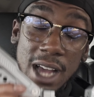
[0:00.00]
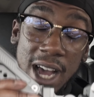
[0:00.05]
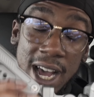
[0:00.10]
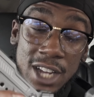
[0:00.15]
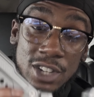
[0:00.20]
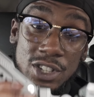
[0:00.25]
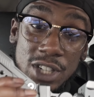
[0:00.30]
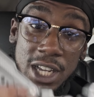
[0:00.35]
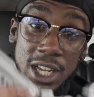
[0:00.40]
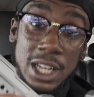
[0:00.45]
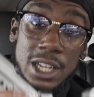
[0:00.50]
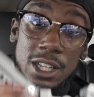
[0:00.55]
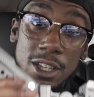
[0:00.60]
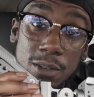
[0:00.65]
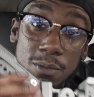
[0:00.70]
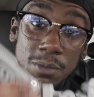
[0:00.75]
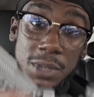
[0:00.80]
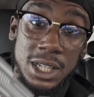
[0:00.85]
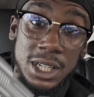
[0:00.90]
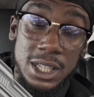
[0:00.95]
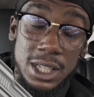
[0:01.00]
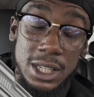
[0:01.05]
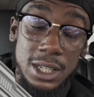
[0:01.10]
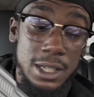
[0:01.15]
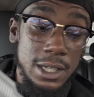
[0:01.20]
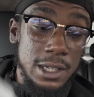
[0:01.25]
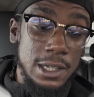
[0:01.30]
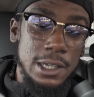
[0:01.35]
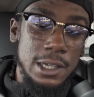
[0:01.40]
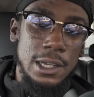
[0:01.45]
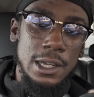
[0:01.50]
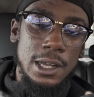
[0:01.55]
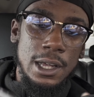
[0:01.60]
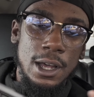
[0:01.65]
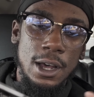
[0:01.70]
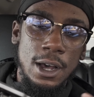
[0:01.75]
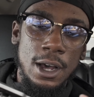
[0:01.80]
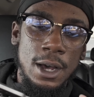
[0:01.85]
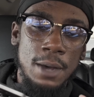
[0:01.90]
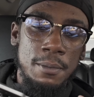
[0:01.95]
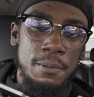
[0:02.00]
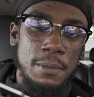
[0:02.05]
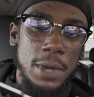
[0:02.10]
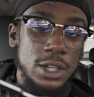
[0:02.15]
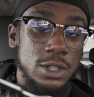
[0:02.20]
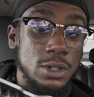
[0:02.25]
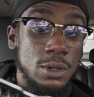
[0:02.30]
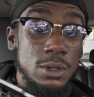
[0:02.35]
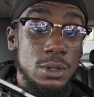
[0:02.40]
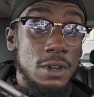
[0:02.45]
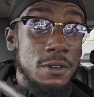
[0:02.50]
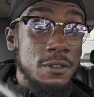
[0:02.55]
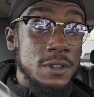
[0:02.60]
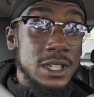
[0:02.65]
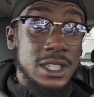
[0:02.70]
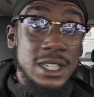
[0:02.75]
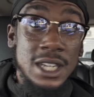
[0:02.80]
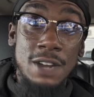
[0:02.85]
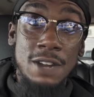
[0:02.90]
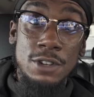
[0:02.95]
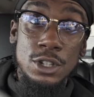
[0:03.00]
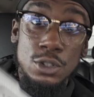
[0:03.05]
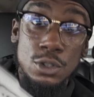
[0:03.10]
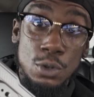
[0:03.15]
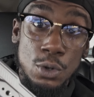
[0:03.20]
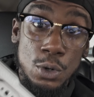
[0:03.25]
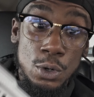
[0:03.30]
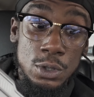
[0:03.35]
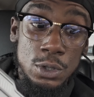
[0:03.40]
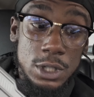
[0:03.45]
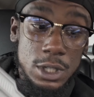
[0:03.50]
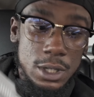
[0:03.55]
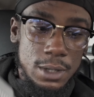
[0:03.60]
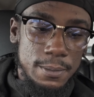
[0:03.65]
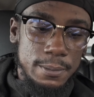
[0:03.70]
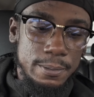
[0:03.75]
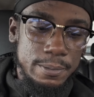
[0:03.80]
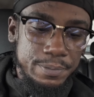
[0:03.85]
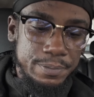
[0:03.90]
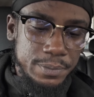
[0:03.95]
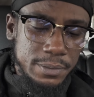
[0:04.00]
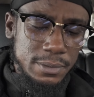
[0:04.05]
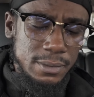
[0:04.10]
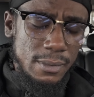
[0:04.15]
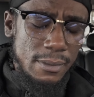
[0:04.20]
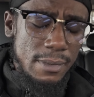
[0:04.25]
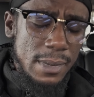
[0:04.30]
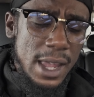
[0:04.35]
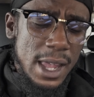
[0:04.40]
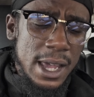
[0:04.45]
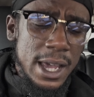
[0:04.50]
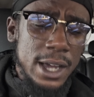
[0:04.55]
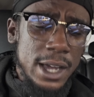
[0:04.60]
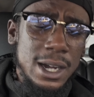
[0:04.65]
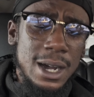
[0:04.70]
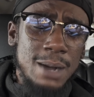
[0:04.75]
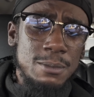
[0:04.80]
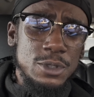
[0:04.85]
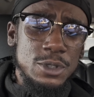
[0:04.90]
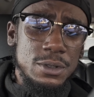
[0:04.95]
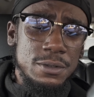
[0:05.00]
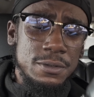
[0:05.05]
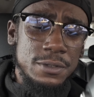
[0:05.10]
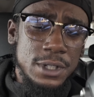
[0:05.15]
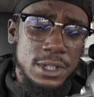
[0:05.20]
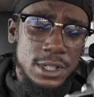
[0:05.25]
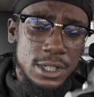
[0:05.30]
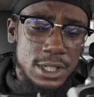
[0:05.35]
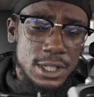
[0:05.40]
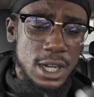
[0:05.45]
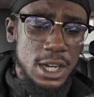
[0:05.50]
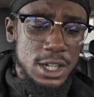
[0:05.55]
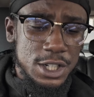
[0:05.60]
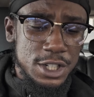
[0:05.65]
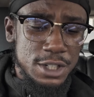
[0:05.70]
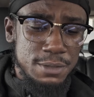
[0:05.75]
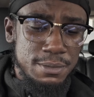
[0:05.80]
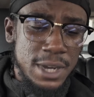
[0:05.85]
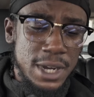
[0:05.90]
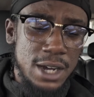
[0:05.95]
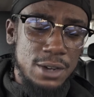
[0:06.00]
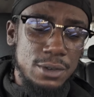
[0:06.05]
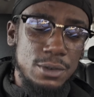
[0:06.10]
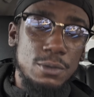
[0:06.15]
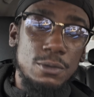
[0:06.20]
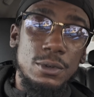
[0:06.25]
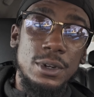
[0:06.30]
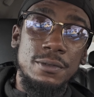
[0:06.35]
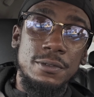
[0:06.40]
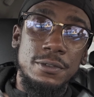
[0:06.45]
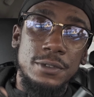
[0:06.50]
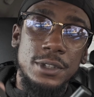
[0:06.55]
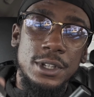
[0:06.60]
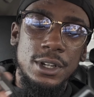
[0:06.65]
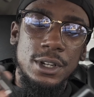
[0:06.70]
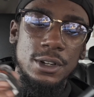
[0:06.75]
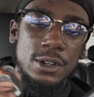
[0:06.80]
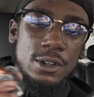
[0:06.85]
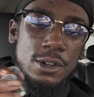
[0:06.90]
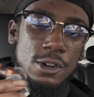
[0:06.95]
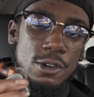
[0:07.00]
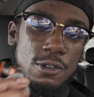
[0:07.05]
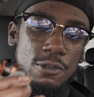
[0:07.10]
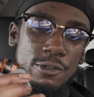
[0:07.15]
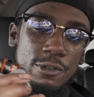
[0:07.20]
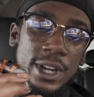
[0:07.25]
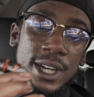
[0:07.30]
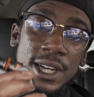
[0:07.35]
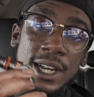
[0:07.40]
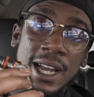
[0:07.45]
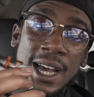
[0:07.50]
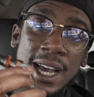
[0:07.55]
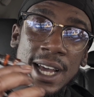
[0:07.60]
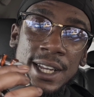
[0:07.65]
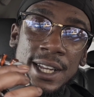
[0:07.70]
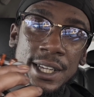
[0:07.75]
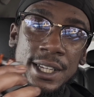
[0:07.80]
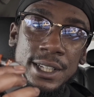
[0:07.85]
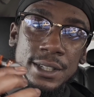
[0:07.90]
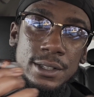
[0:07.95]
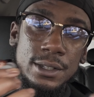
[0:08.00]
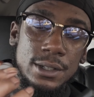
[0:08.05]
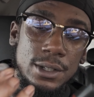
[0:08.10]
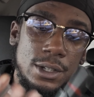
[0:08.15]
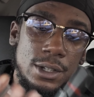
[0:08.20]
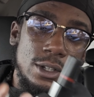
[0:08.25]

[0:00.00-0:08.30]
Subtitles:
Hydra Alien Mini. I don't know if it's near as good. It comes with the suction mount with the red lining.